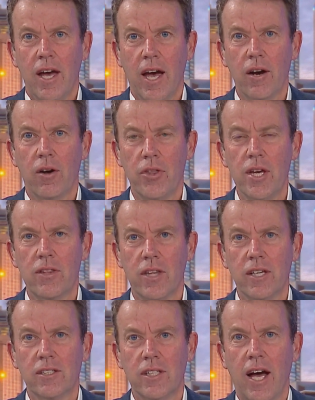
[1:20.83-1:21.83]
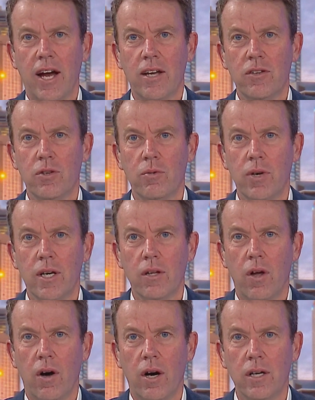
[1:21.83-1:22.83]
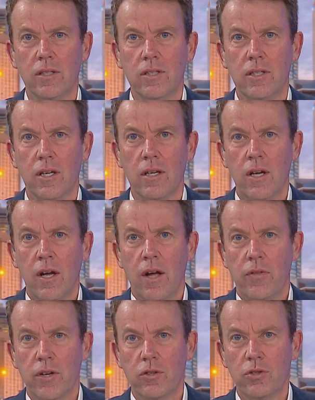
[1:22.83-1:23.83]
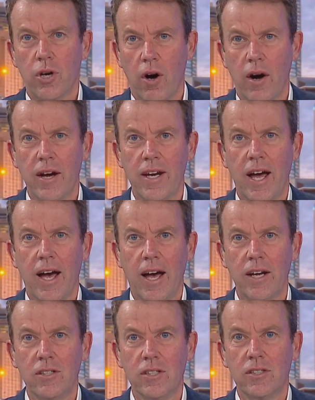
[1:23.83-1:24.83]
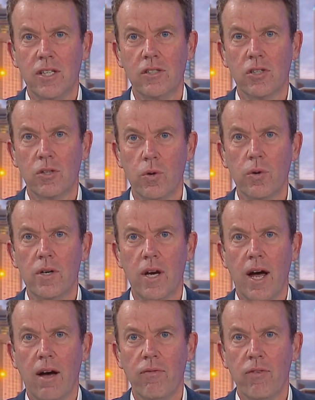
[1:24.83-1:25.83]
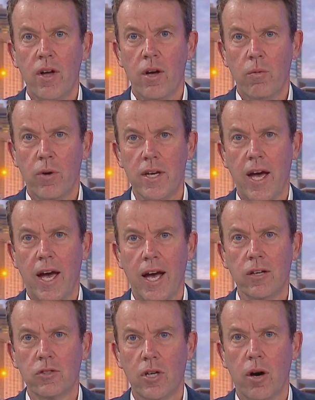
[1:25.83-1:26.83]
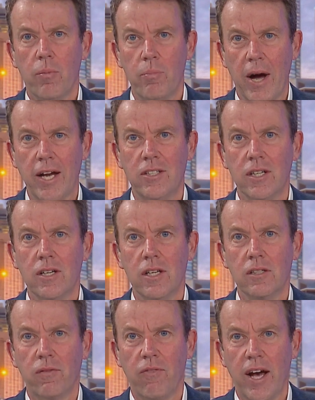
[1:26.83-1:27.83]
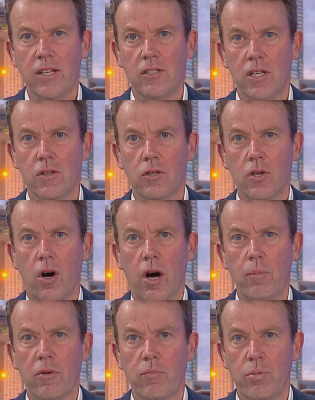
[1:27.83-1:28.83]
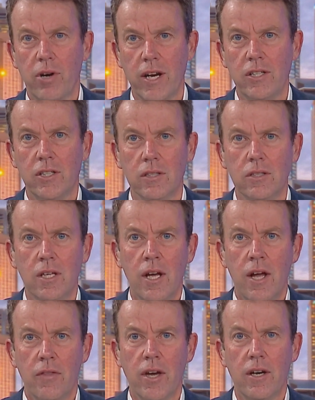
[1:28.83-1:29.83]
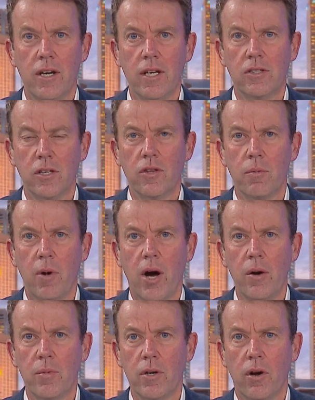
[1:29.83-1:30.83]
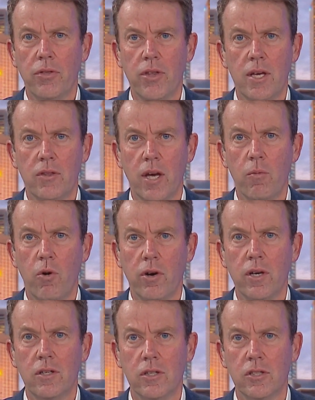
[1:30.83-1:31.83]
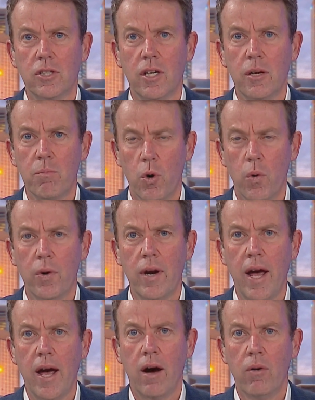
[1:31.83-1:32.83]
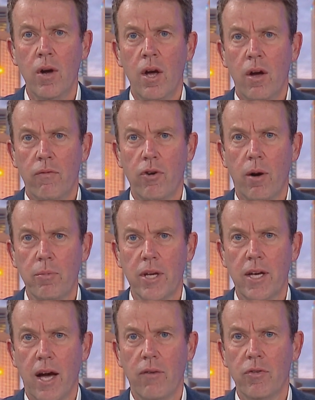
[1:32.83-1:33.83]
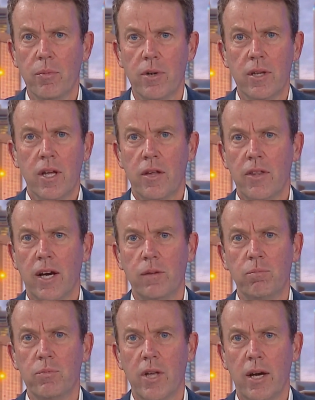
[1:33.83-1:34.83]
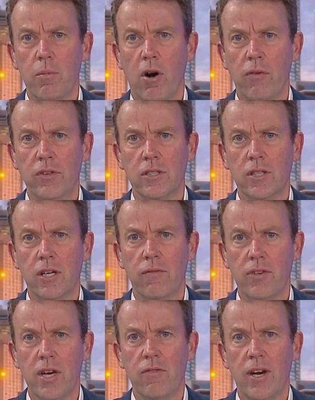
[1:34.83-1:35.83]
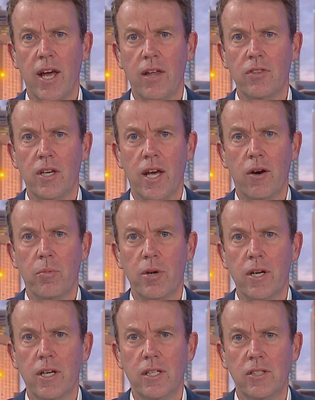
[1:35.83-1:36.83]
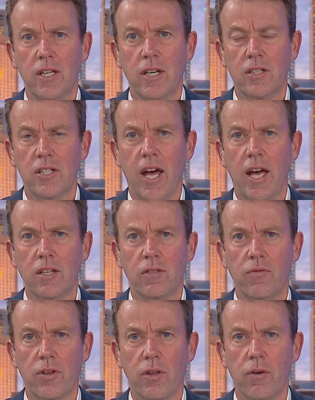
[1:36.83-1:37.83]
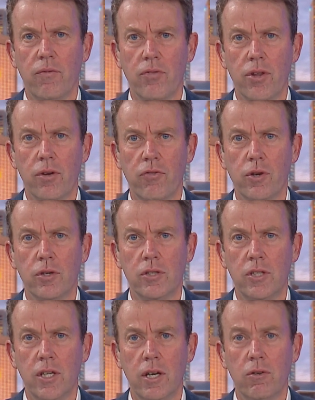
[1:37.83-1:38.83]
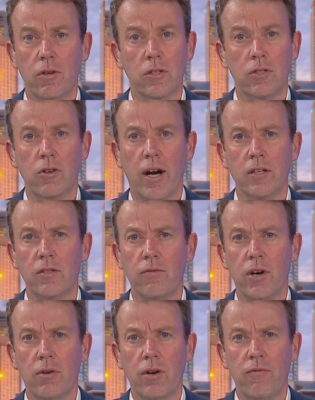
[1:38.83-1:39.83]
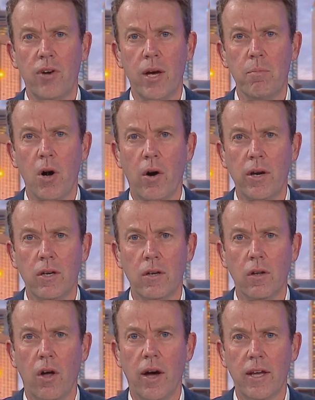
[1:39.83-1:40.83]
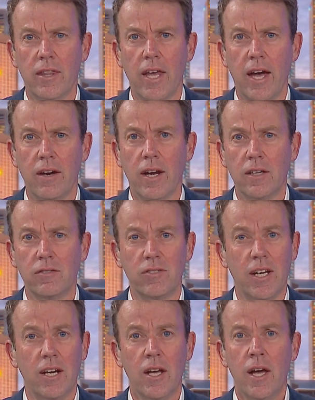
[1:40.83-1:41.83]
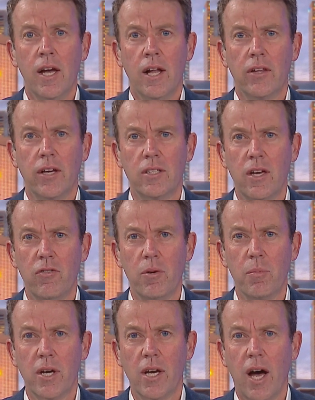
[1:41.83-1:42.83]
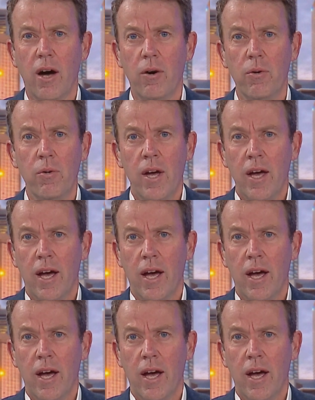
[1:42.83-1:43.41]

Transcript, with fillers: And I think they're starting to realise that, that trying hard just isn't good enough when your household budget is facing the type of pressures that it is at the moment. And I think they're wanting to see more now from the government. They, they obviously have given Anthony Albanese a chance for the, for the first year, and Australians are very fair-minded like that, and they said, let's give him a go.